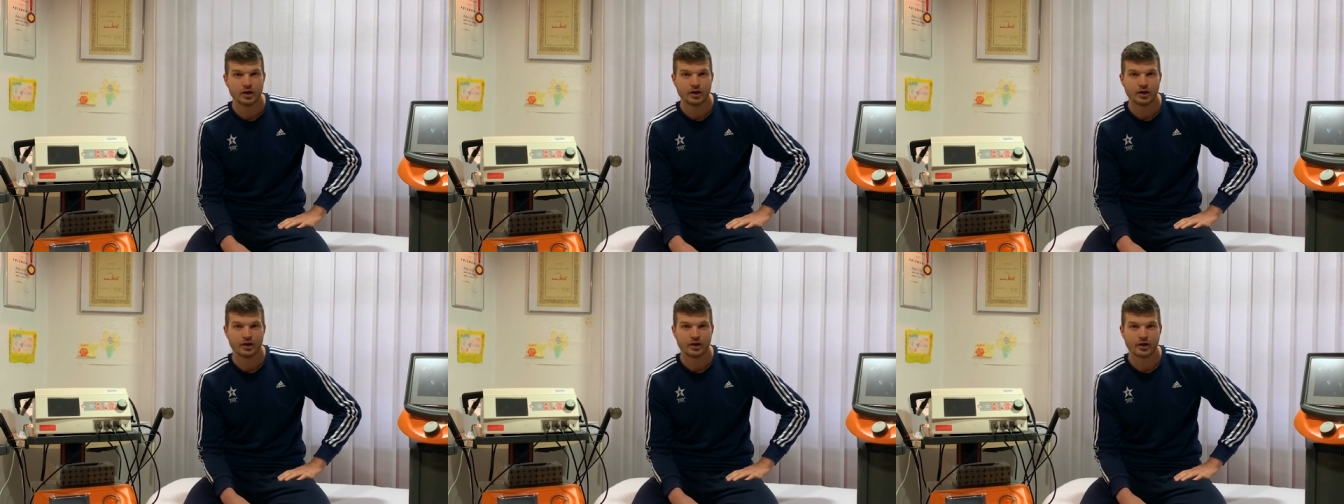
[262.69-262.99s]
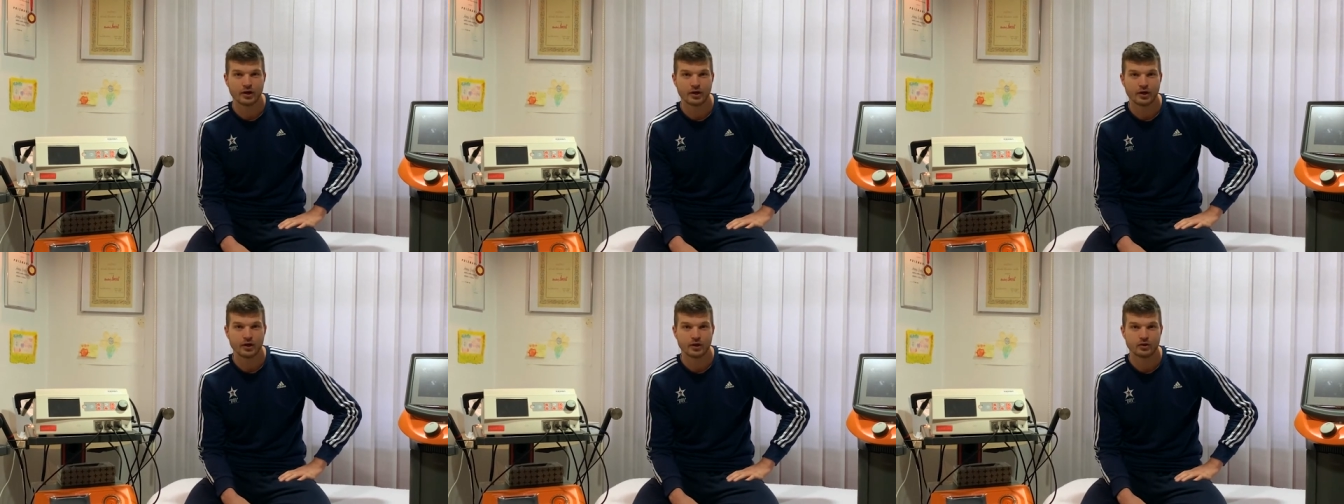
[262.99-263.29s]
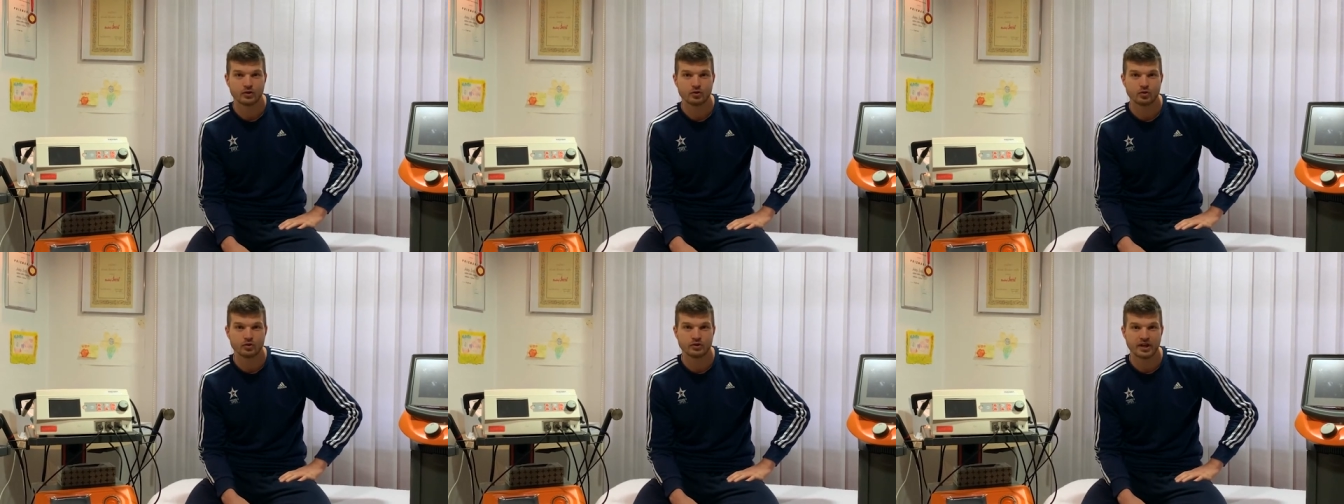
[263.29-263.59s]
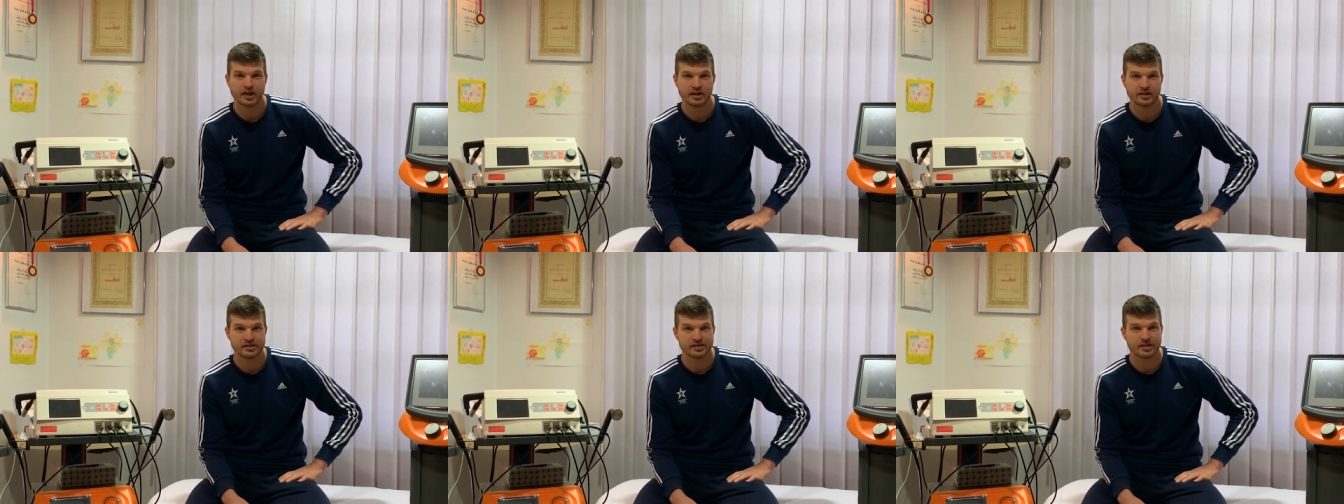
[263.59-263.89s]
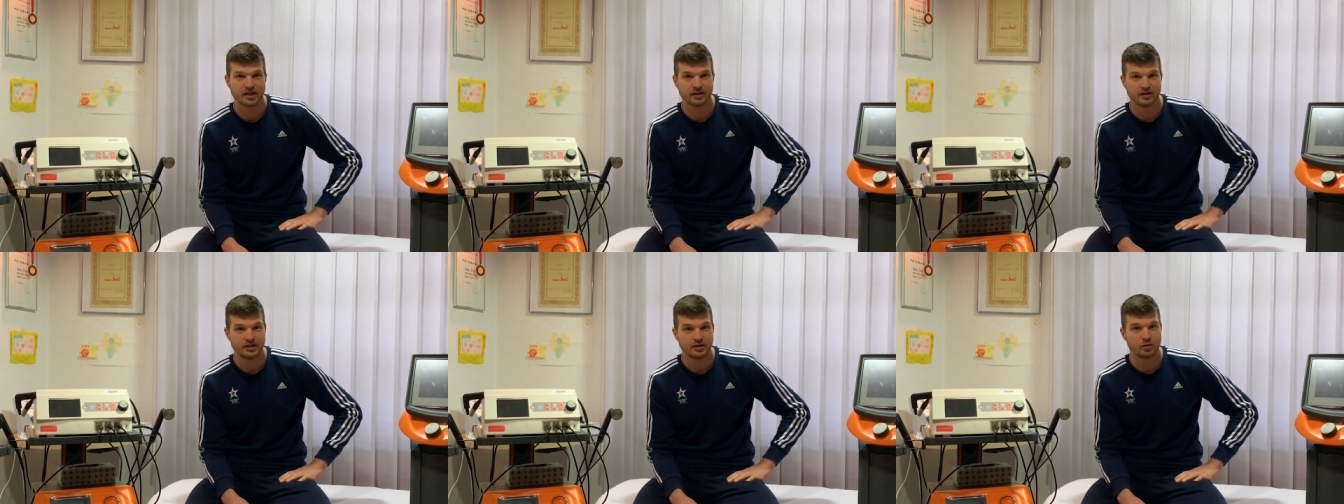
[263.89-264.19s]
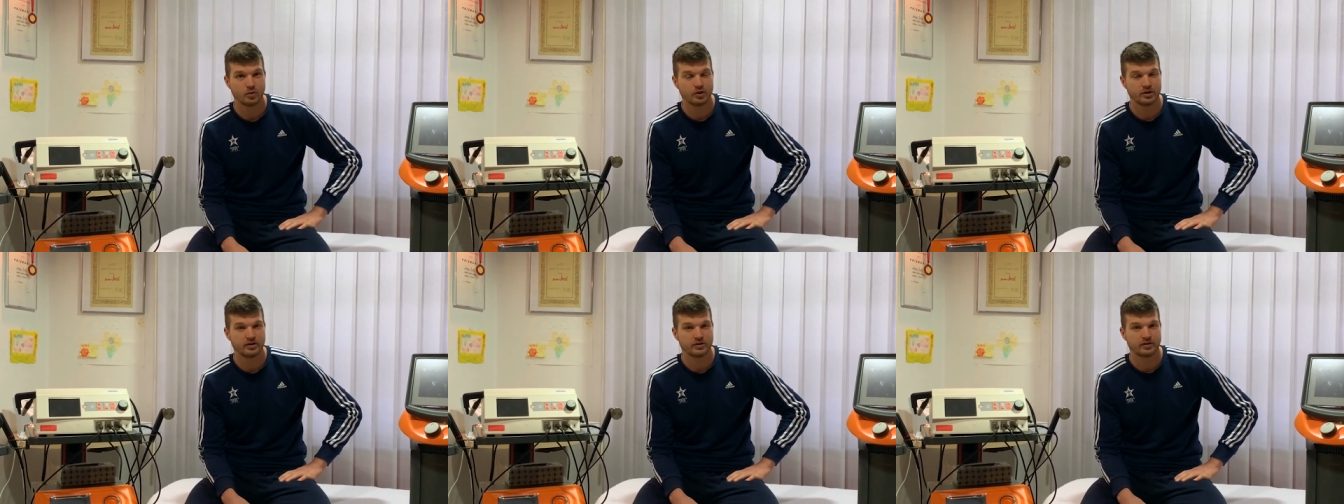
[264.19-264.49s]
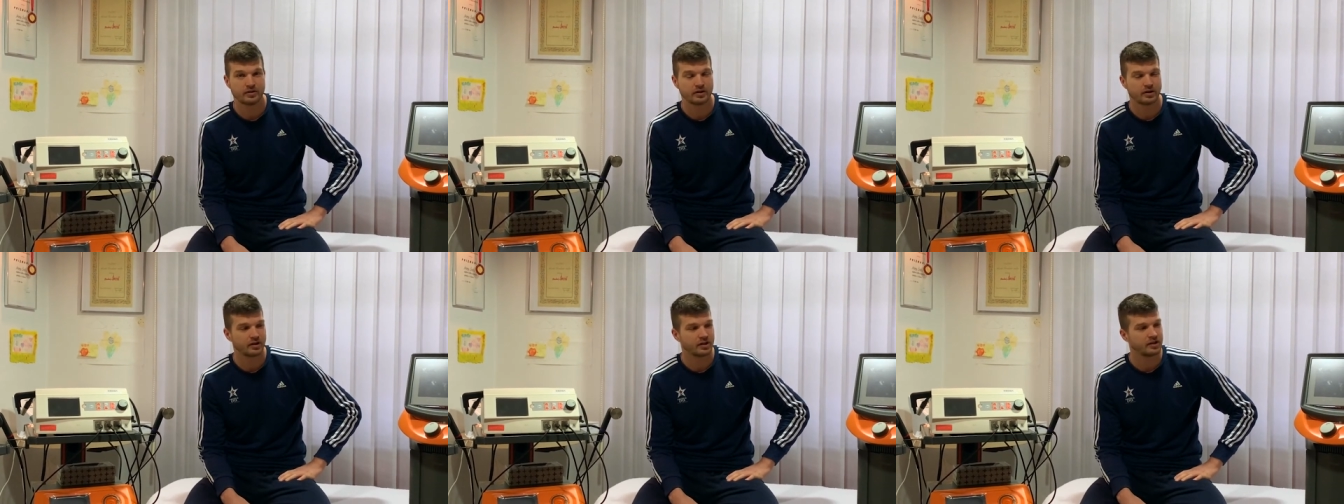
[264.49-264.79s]
to take study
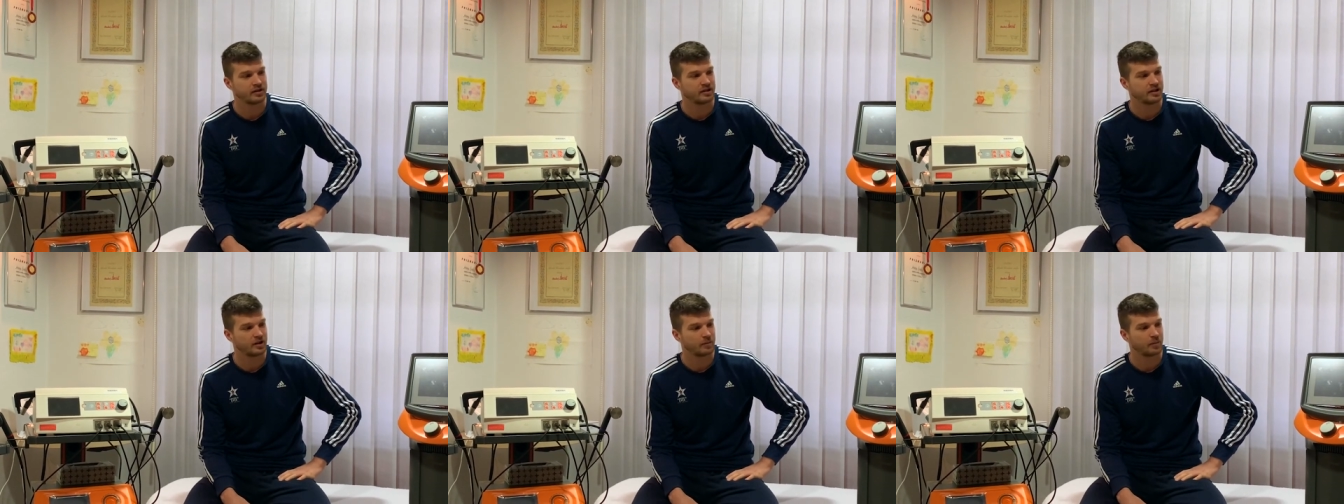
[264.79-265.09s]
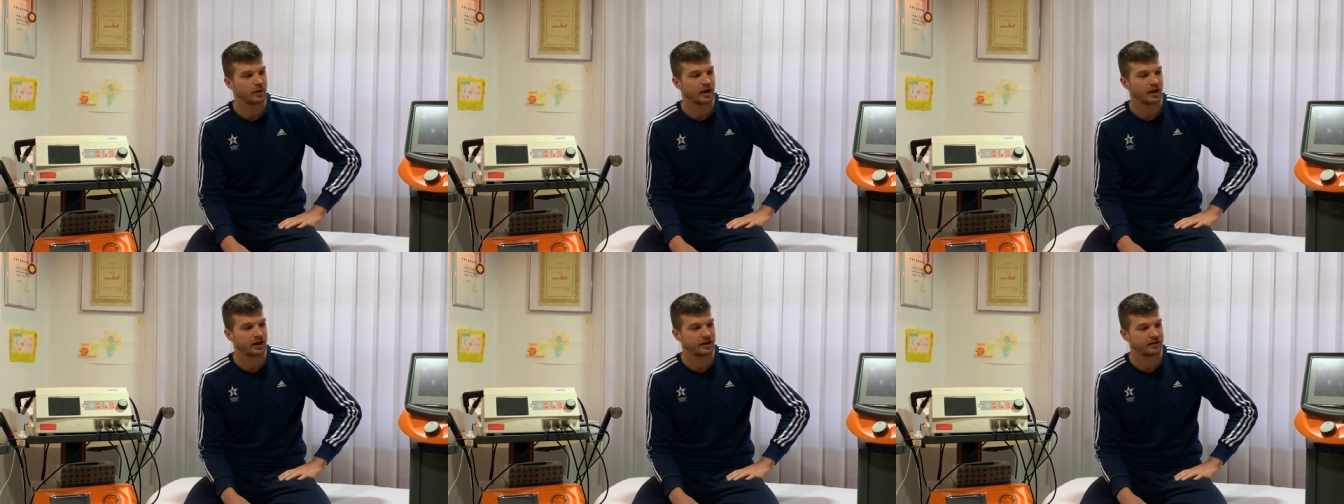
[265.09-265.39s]
with Indiba,